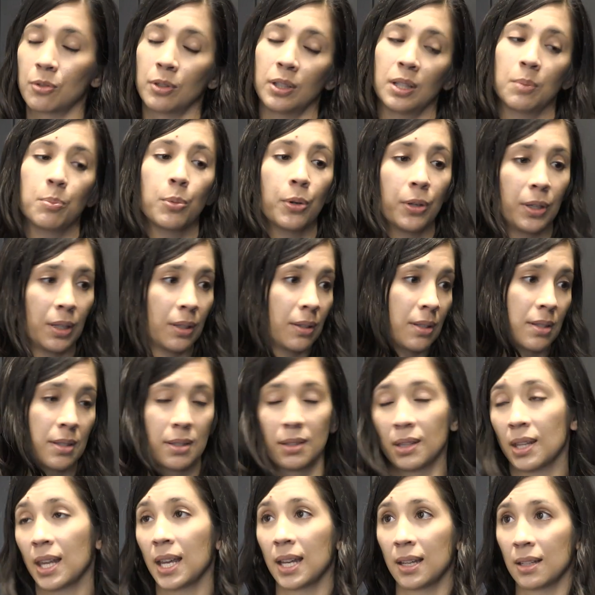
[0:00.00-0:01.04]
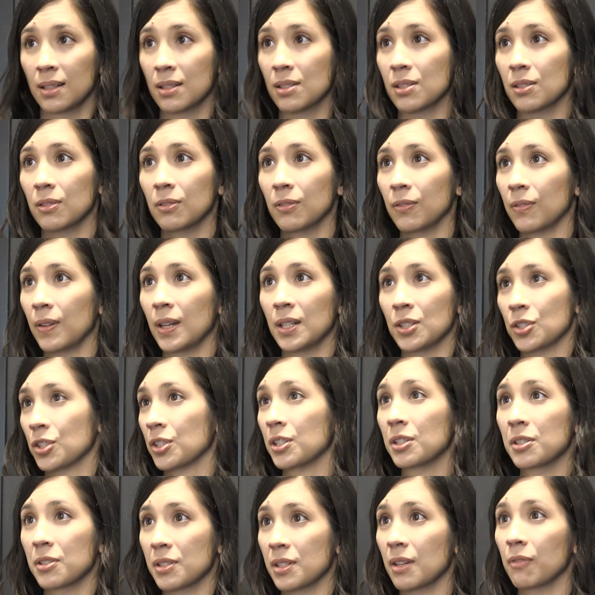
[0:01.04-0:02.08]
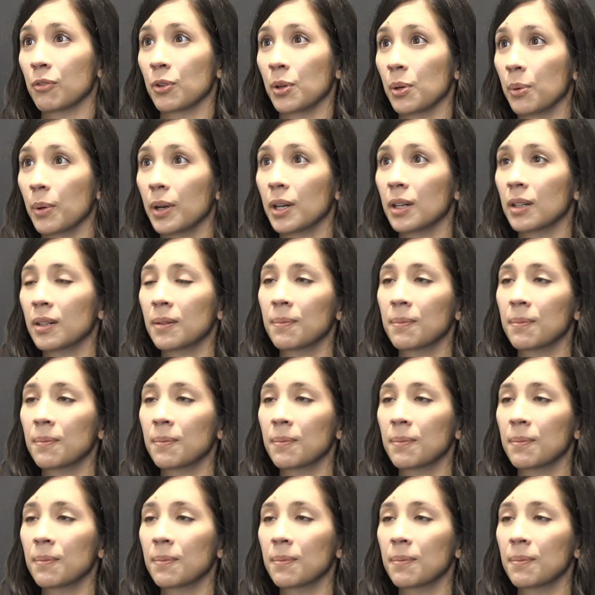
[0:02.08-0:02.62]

really putting this in the hands of engineers everywhere.